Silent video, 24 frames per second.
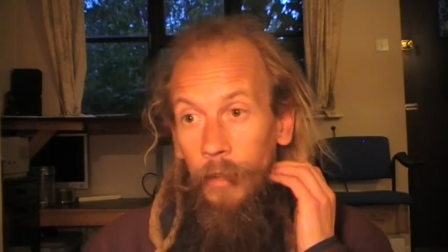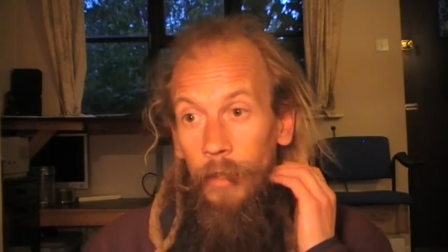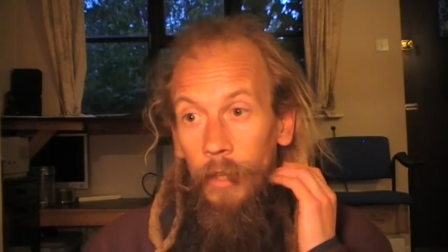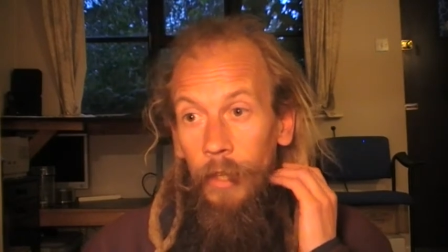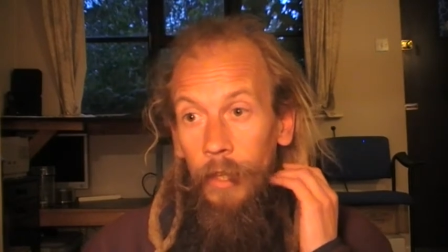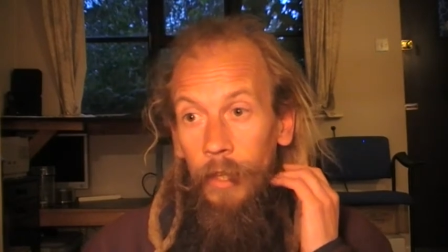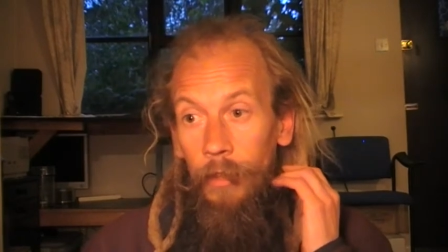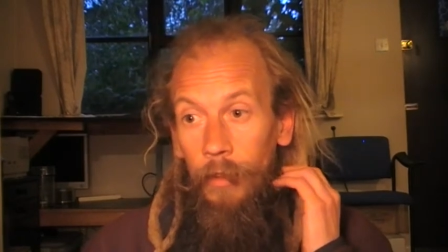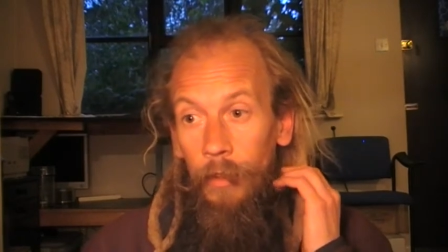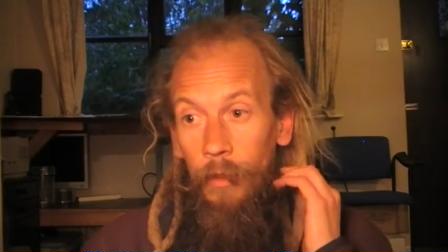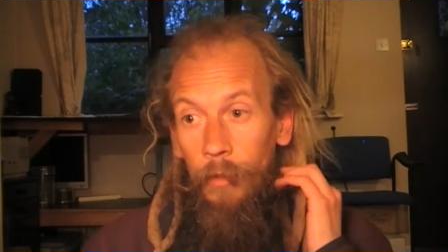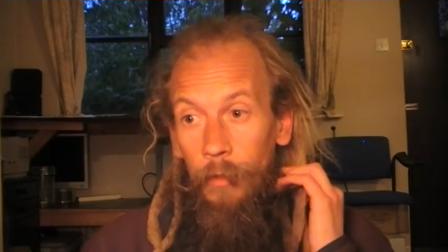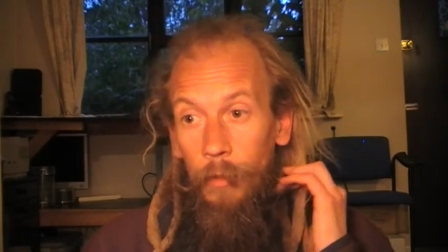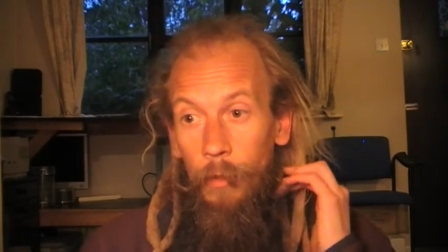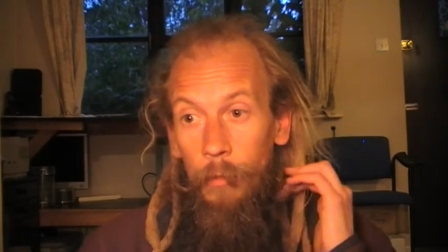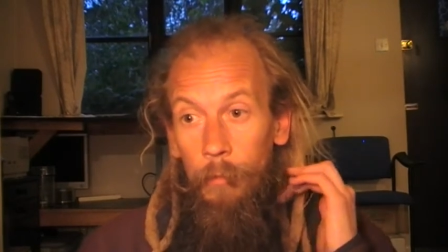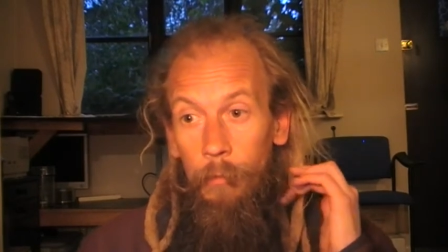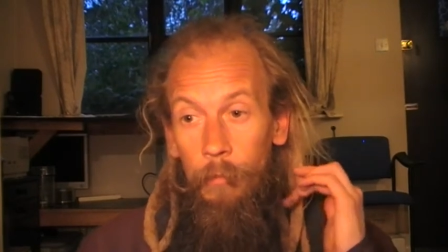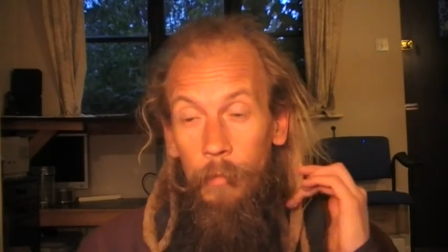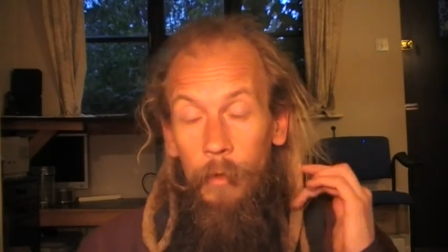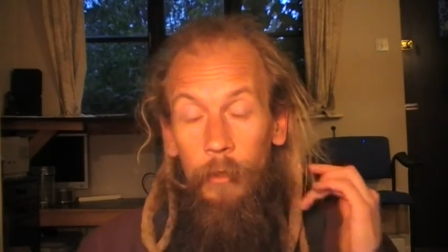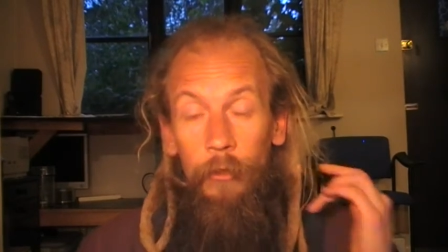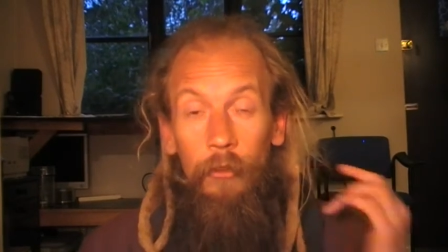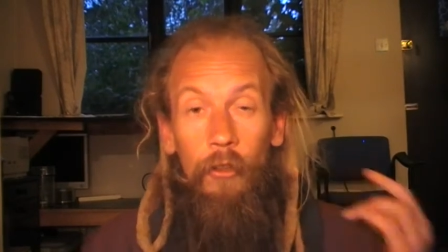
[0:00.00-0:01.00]
the
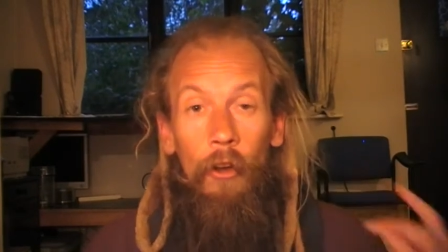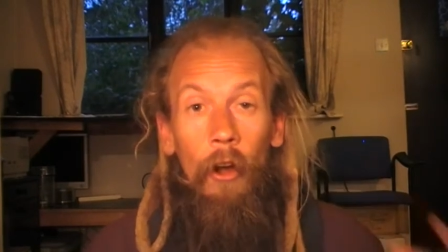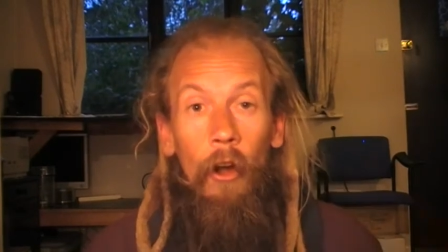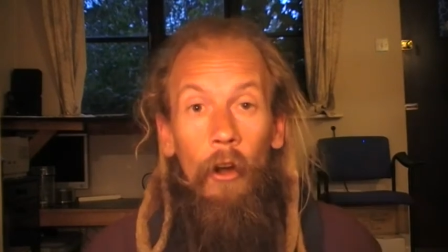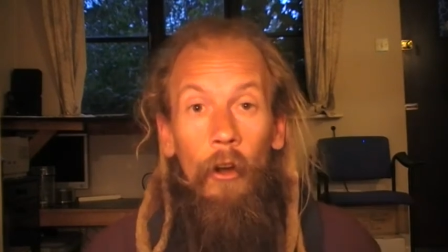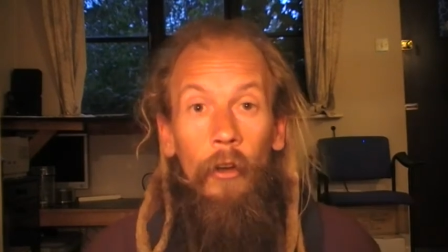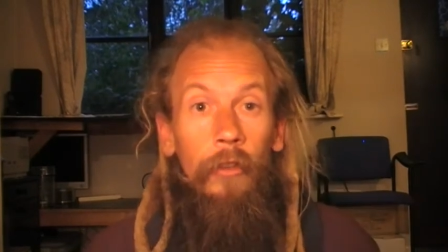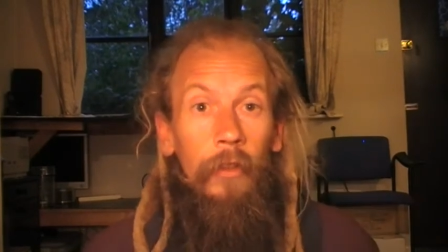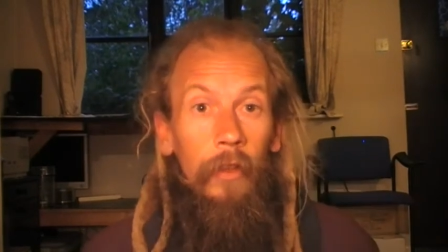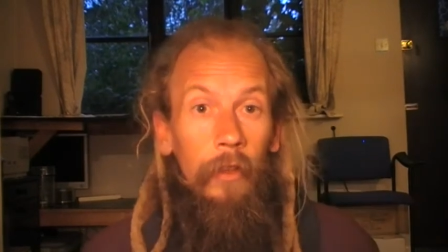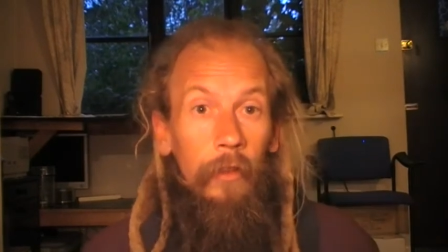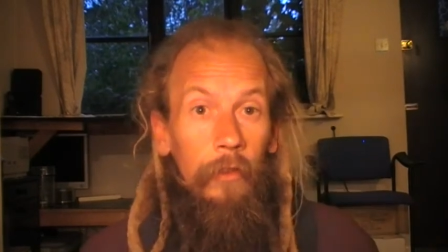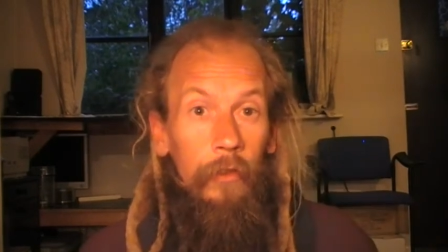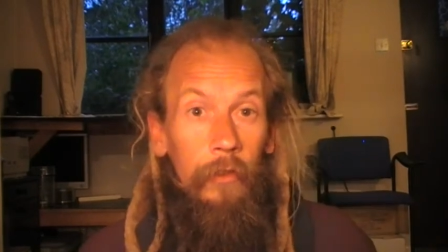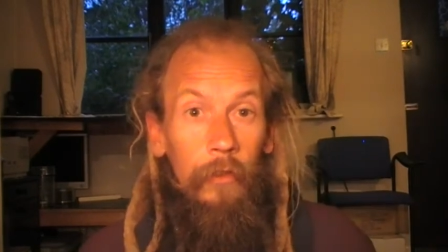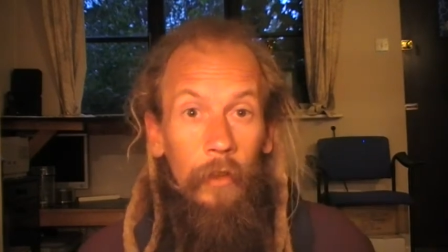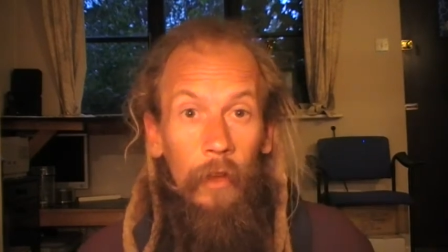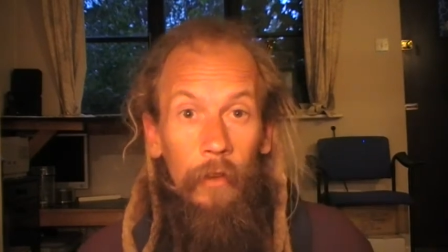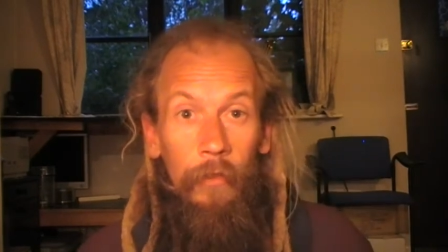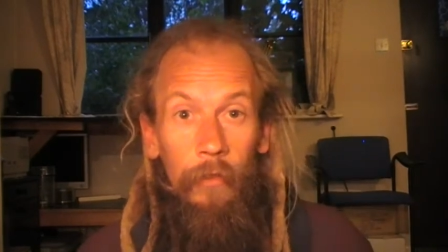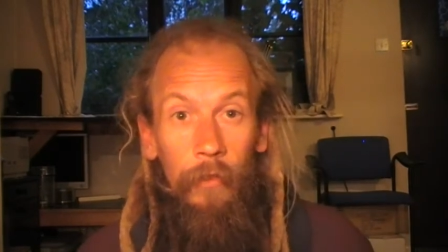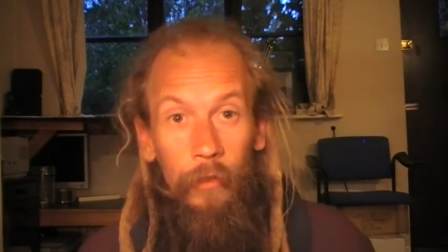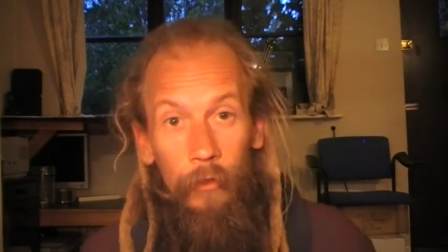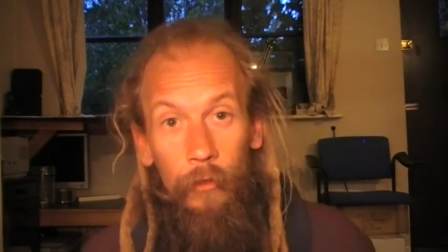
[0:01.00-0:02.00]
majority of
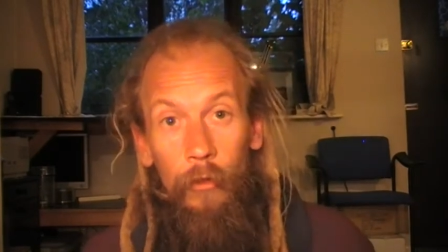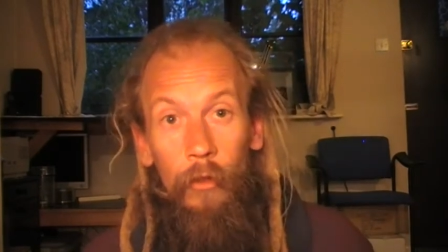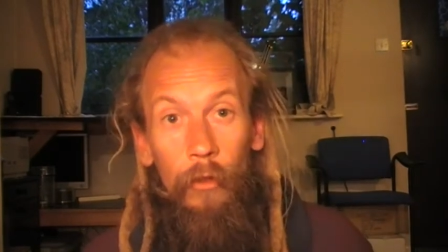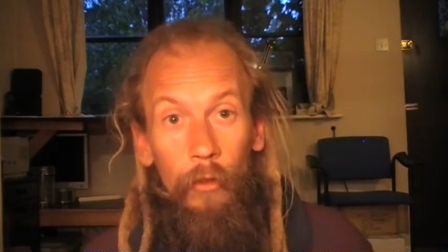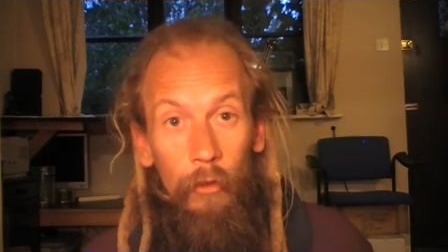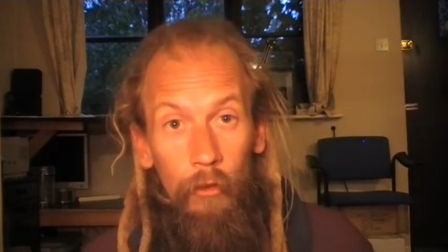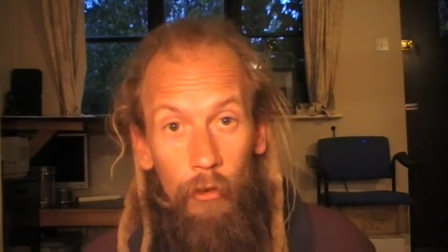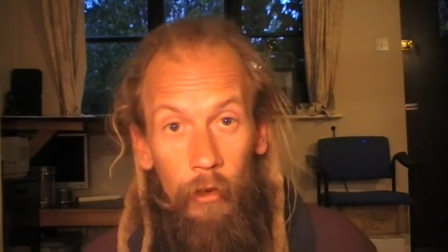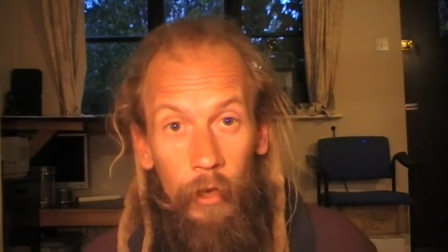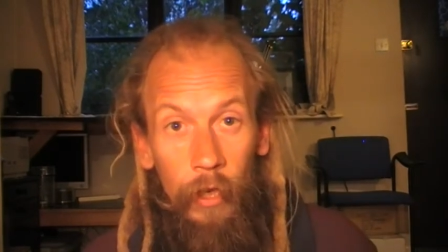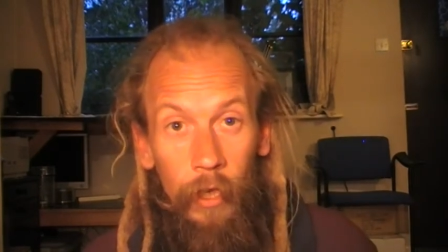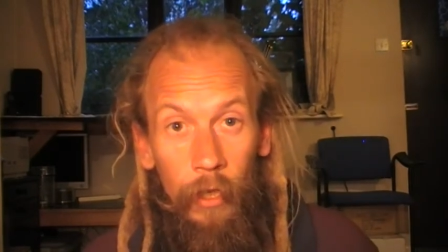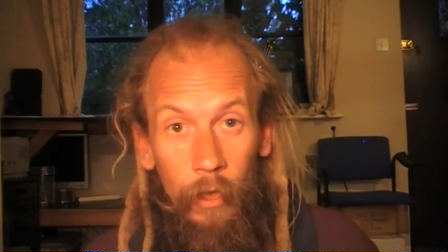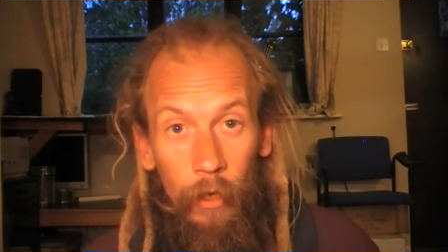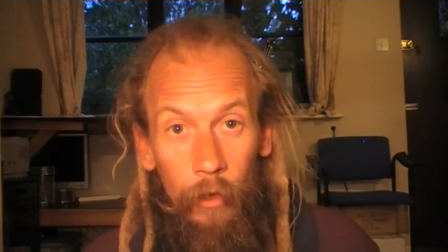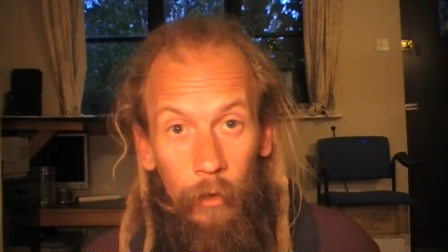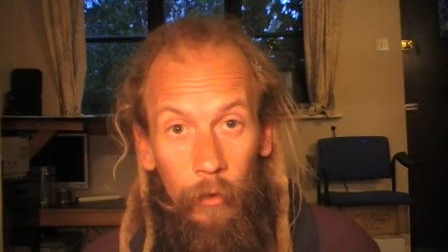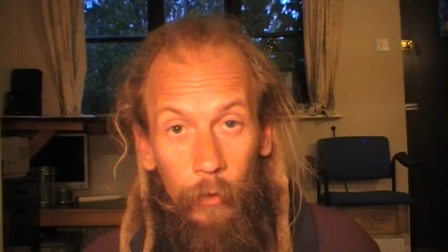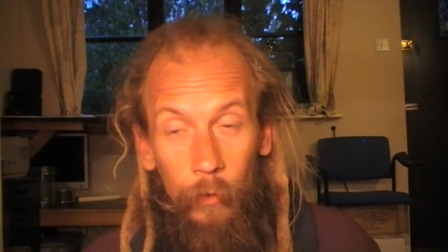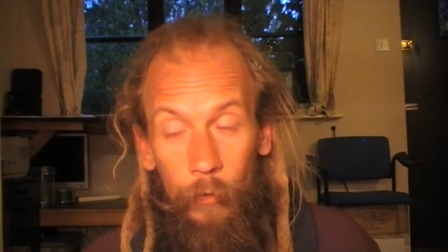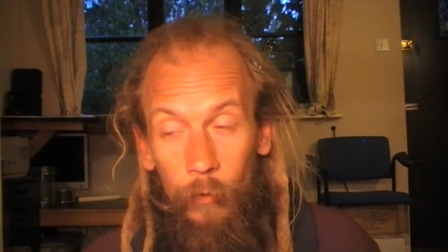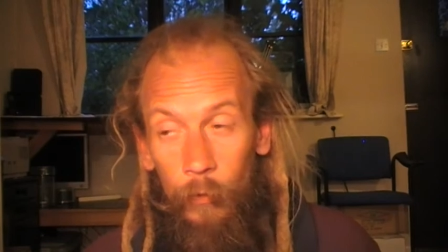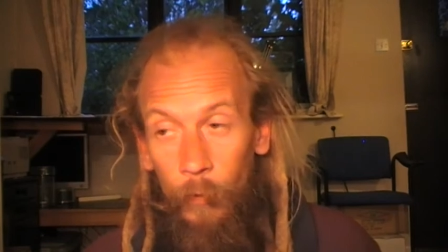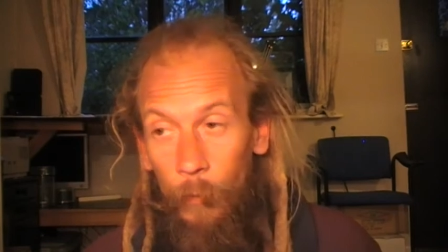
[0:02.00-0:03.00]
stuff is
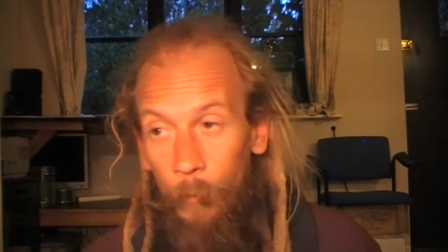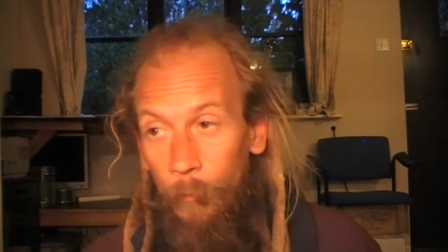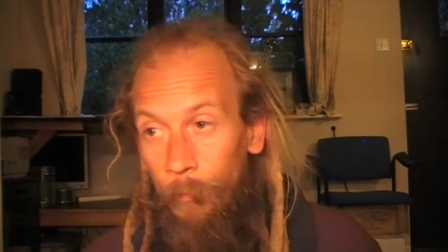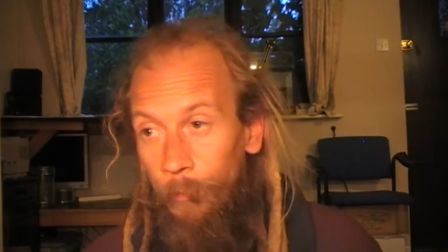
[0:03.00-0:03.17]
neutrinos